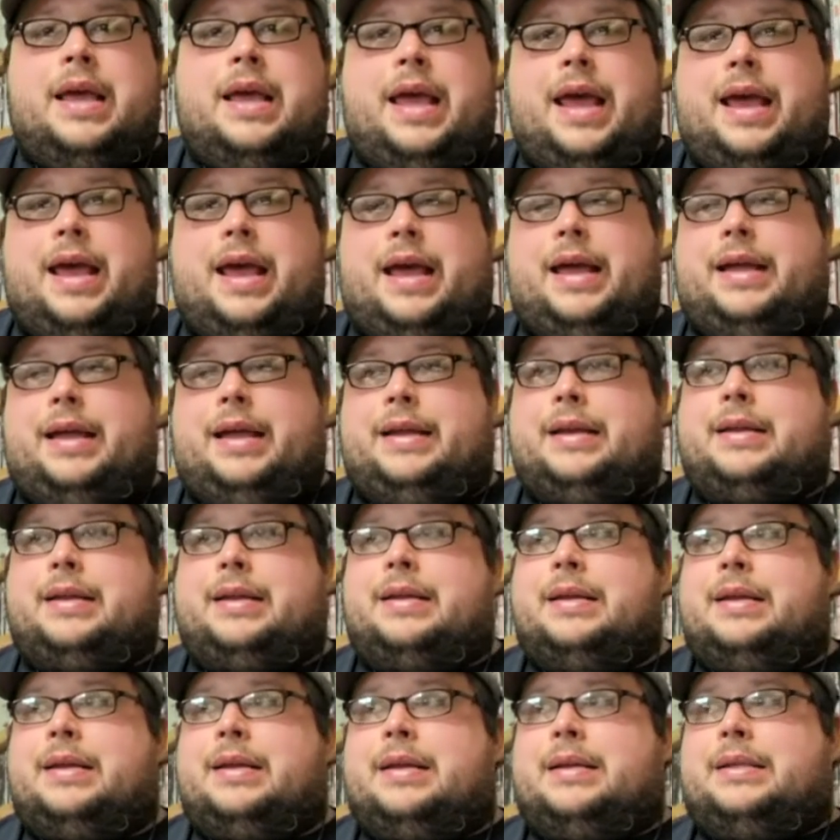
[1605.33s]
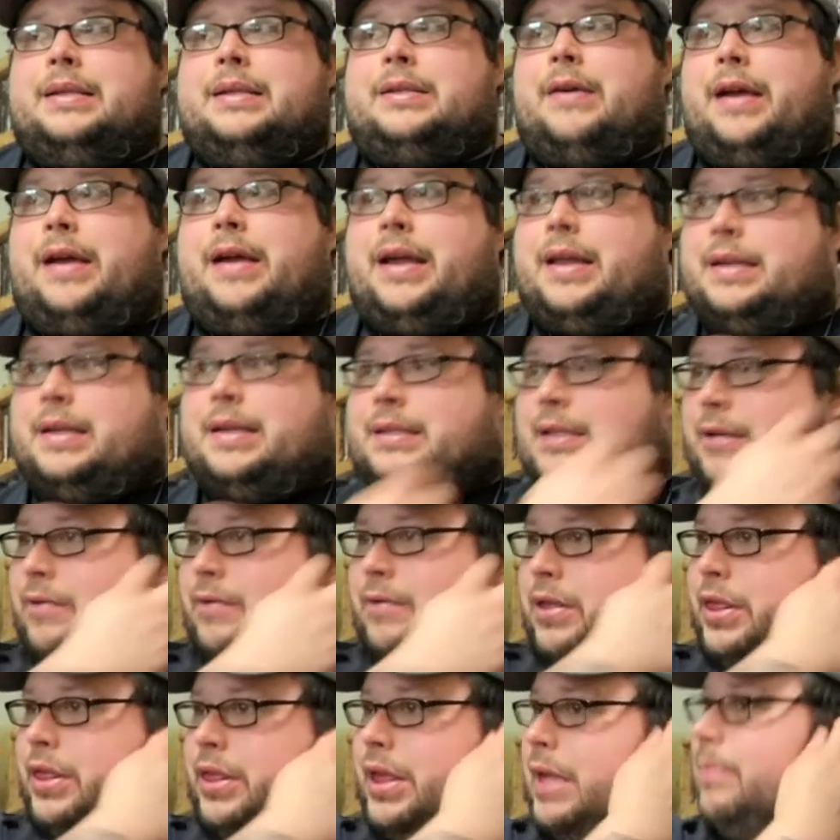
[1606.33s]
And so I got to sit
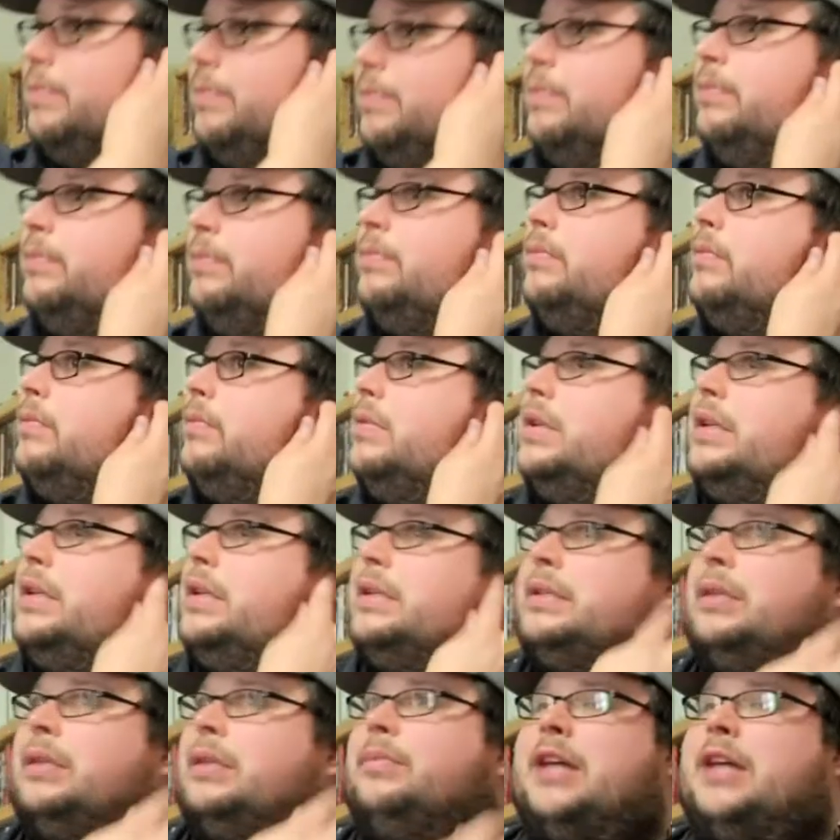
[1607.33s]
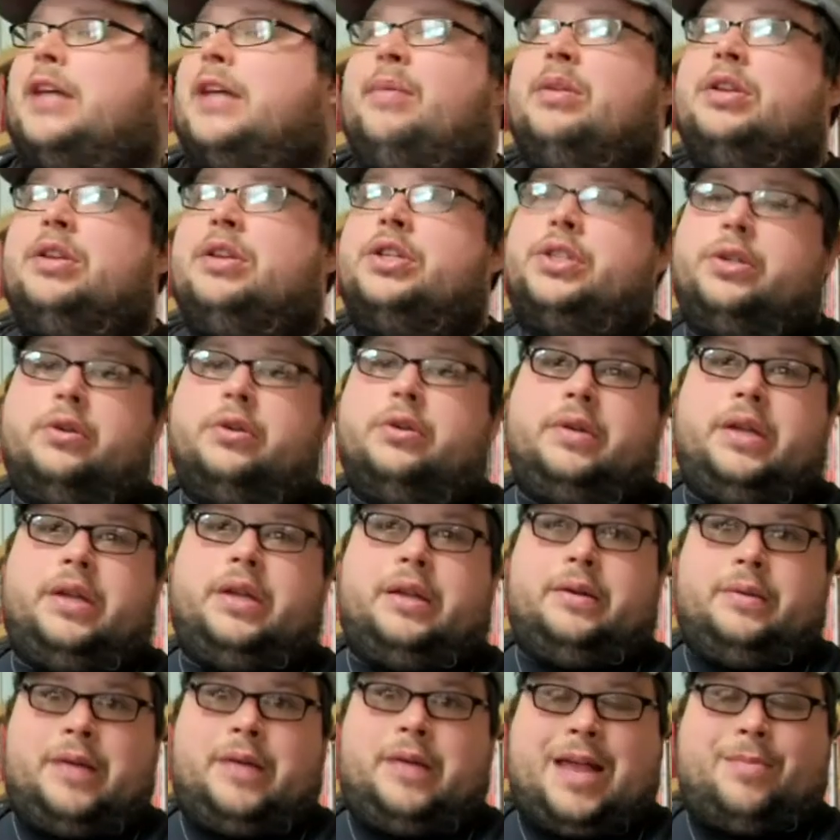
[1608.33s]
with them sometime in June
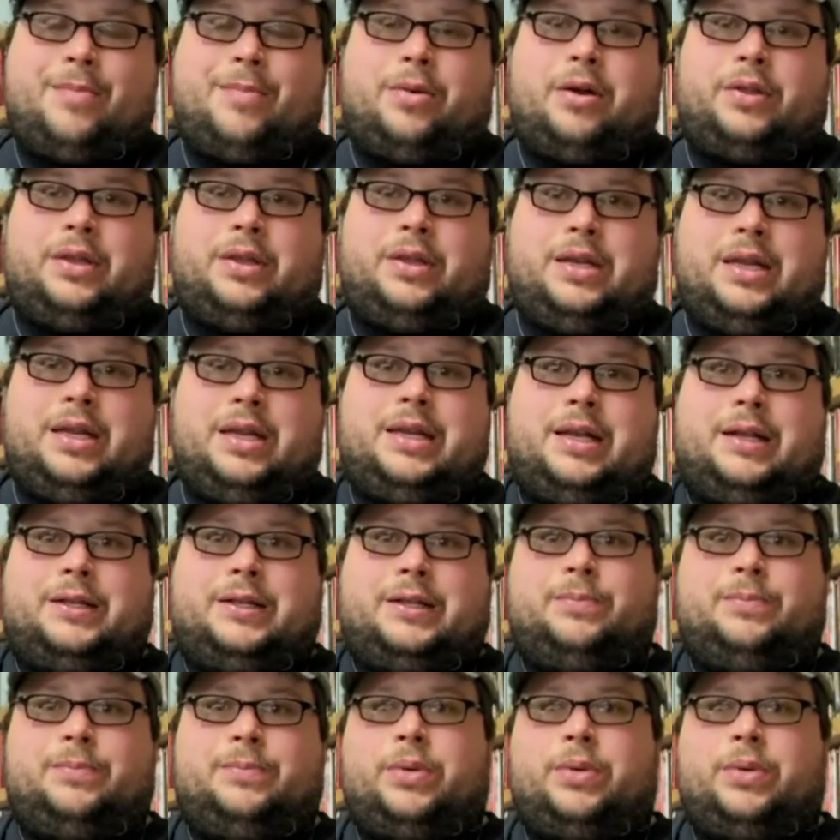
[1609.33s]
and hammer out the details.